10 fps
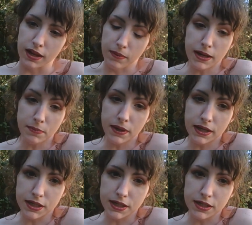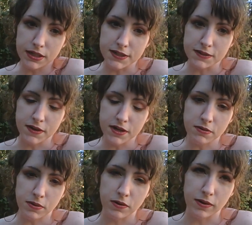In my opinion, is very
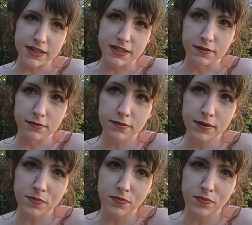regressive,